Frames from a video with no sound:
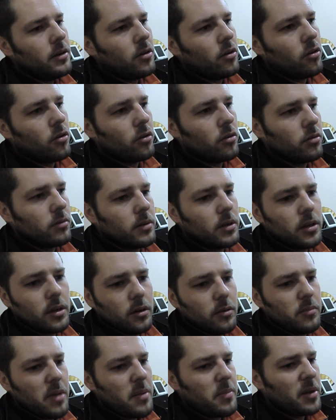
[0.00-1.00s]
Or, you
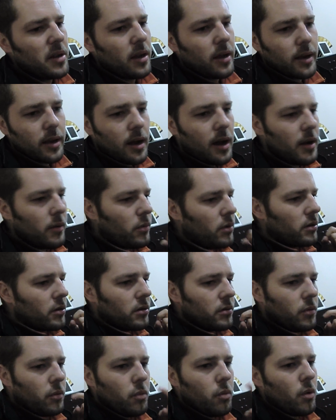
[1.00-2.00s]
know, maybe like, I want
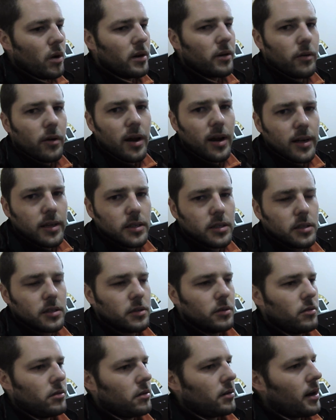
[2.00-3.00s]
one
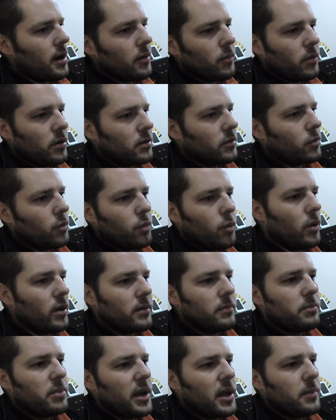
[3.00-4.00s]
rice or I want
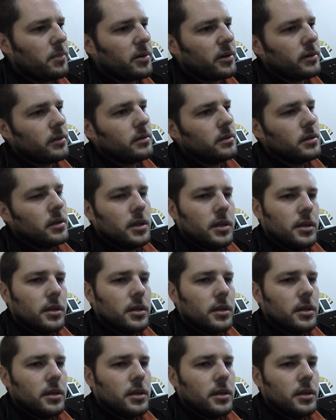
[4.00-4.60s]
one paper.